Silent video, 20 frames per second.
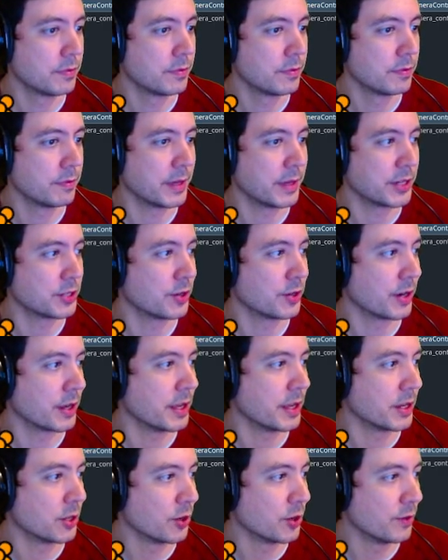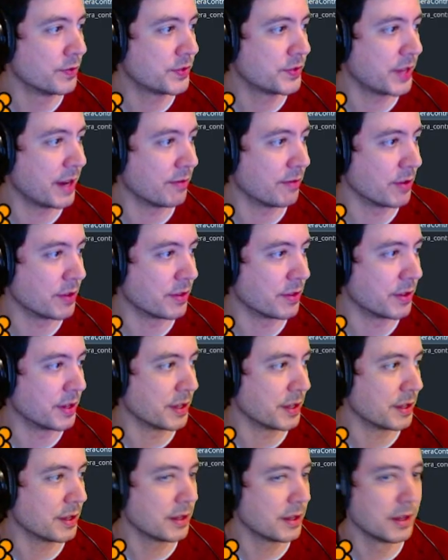Make sure it engulfs
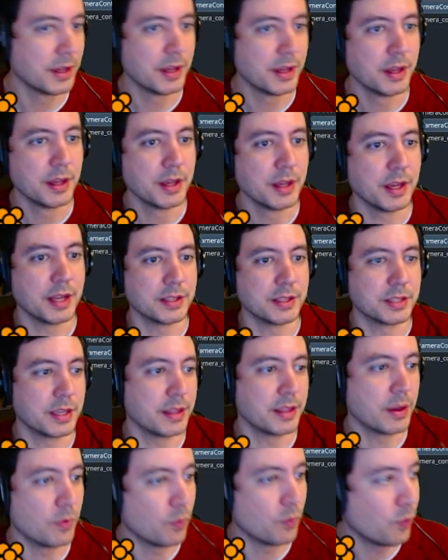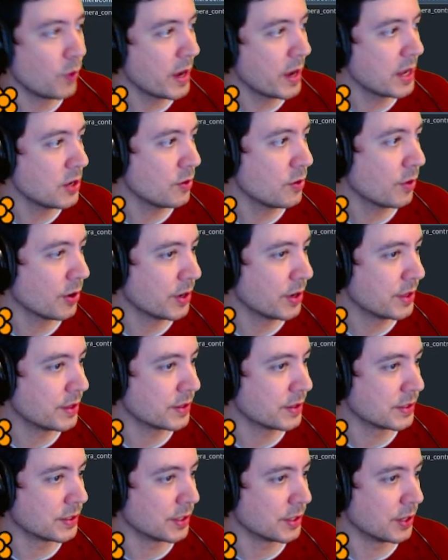everything. And say that when you are in
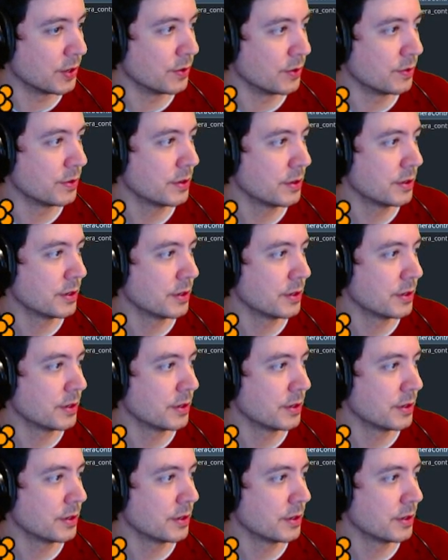this zone,